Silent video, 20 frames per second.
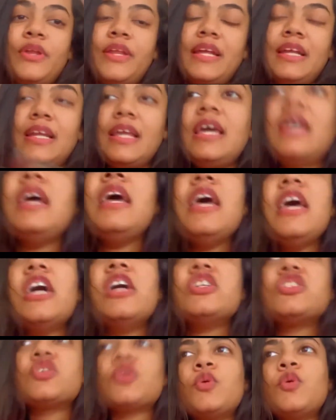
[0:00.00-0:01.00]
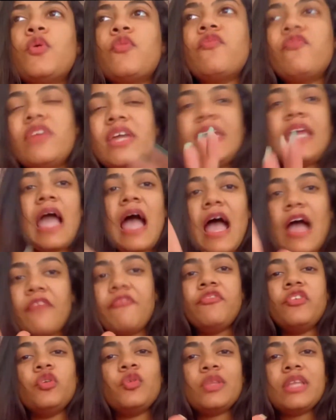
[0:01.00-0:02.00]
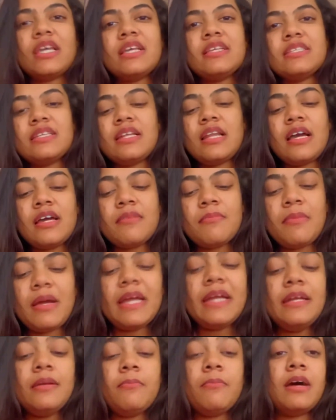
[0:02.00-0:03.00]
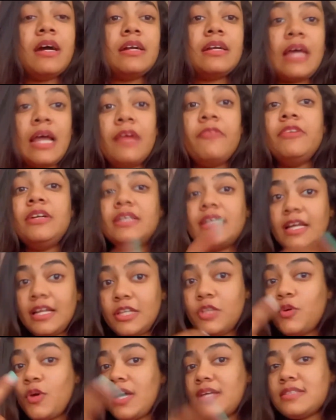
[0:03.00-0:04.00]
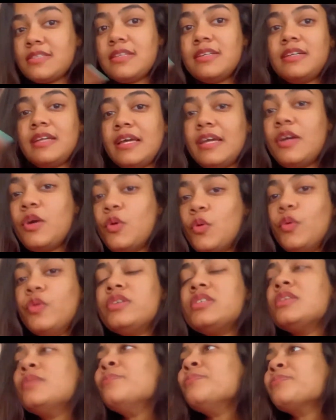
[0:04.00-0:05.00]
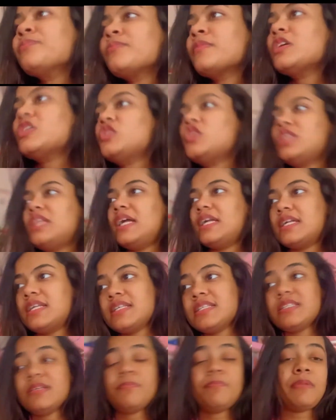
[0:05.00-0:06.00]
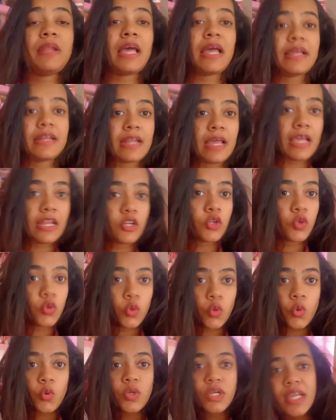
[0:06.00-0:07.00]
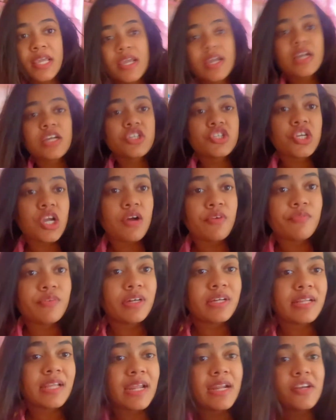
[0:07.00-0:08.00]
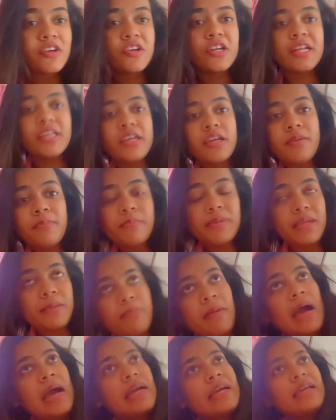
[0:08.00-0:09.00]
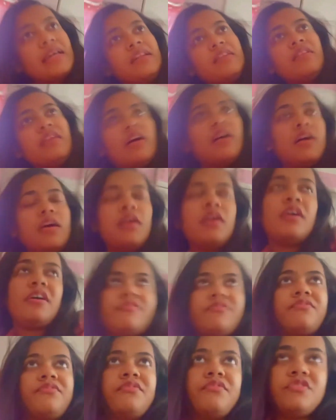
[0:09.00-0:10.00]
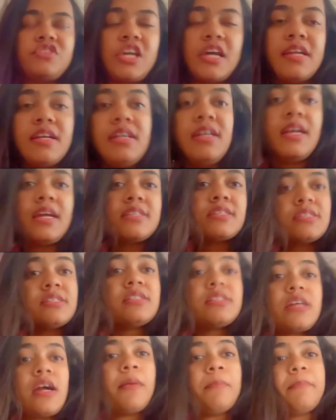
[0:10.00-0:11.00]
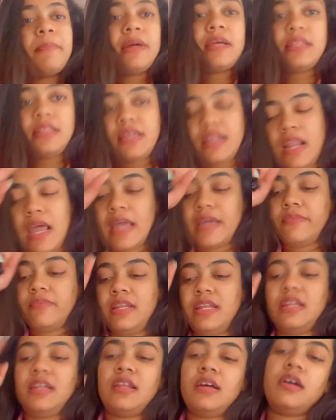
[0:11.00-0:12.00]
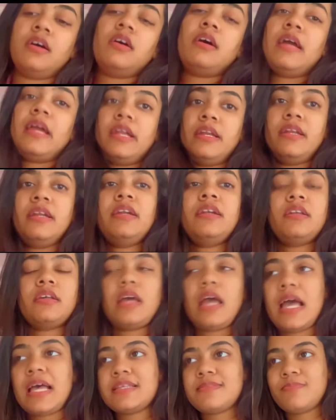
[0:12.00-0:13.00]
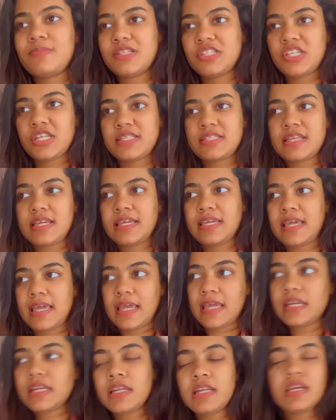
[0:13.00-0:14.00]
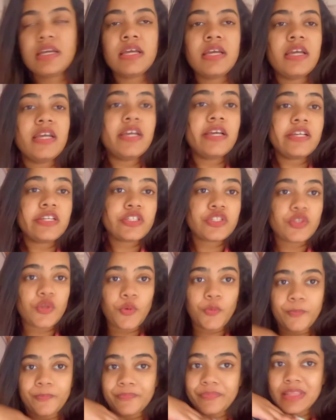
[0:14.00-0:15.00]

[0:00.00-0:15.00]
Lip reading: So we have few things in our mind, but I will tell you as the day goes. So that is the plan. I'll go take a shower, get ready and be back, and if Charan doesn't come by then I will edit as much as I can. So let's go.